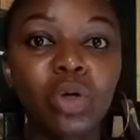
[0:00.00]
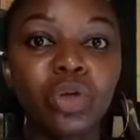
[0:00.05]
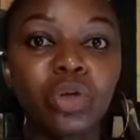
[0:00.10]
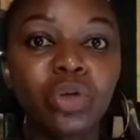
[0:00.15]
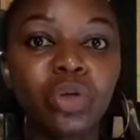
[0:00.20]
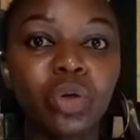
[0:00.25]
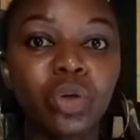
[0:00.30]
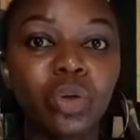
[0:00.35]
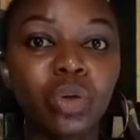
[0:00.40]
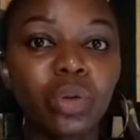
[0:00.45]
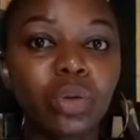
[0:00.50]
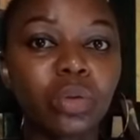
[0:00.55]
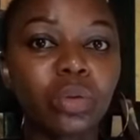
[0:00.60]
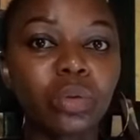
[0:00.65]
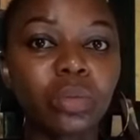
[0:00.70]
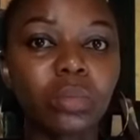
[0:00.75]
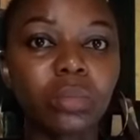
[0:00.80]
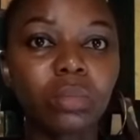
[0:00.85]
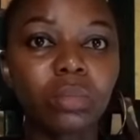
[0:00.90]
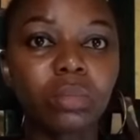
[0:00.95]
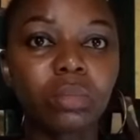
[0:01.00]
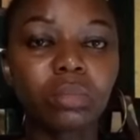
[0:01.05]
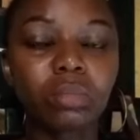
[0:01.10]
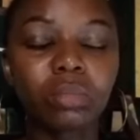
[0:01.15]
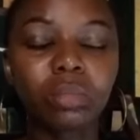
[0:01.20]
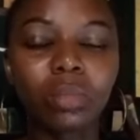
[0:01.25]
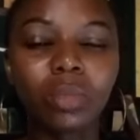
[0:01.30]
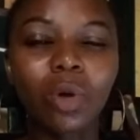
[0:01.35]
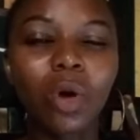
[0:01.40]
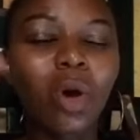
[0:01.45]
your
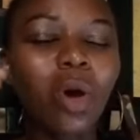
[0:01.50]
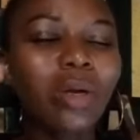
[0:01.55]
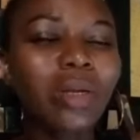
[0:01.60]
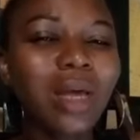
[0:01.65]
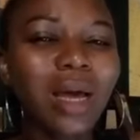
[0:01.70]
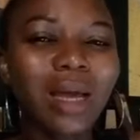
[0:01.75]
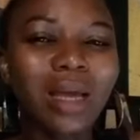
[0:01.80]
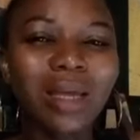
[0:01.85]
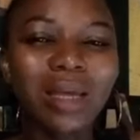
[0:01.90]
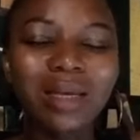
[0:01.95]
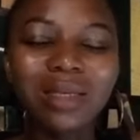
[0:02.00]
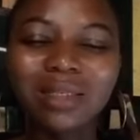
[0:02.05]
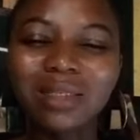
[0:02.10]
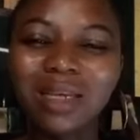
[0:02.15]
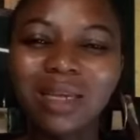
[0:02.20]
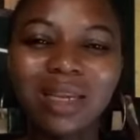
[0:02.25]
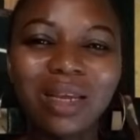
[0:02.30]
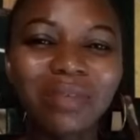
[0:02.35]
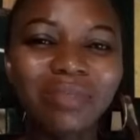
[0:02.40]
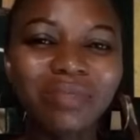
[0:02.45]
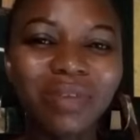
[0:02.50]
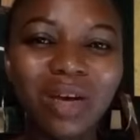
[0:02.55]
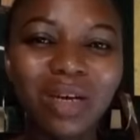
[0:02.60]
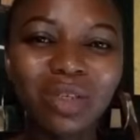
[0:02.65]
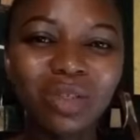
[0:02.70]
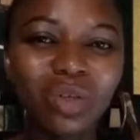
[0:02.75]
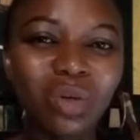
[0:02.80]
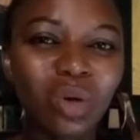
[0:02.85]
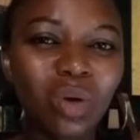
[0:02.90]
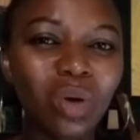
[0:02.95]
other external
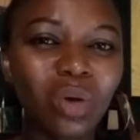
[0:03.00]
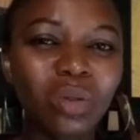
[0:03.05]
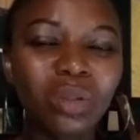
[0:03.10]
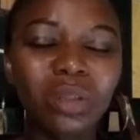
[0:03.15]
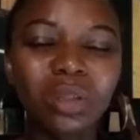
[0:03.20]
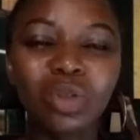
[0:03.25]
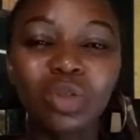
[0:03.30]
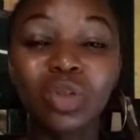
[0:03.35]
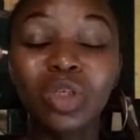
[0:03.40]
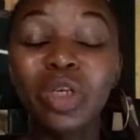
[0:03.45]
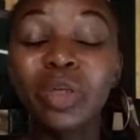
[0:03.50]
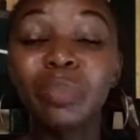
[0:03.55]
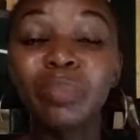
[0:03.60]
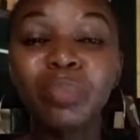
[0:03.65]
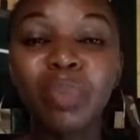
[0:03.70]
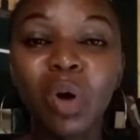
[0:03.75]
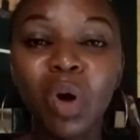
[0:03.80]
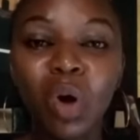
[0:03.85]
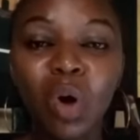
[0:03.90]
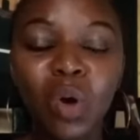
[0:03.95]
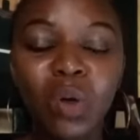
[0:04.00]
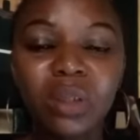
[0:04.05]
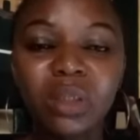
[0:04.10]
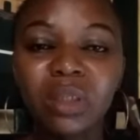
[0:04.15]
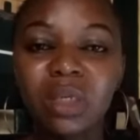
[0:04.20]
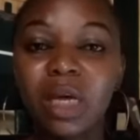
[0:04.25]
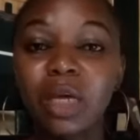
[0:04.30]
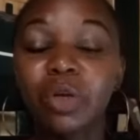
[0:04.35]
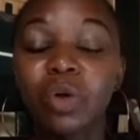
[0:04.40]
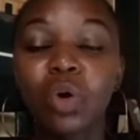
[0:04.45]
factors,
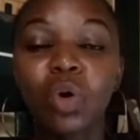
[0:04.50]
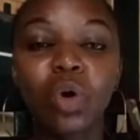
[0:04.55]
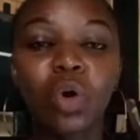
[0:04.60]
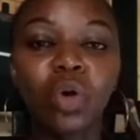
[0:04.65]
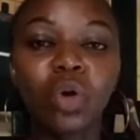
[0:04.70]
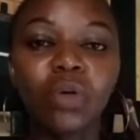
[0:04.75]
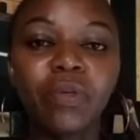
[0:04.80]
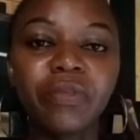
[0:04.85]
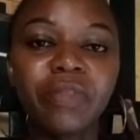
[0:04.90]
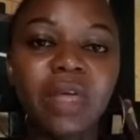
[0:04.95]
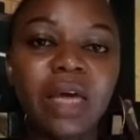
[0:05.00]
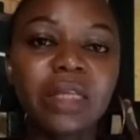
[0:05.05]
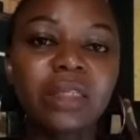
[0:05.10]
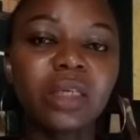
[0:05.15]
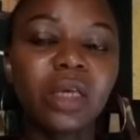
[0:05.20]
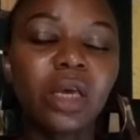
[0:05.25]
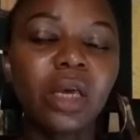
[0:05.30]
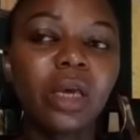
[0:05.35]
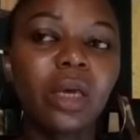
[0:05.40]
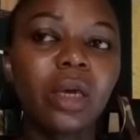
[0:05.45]
impulse, and all of that,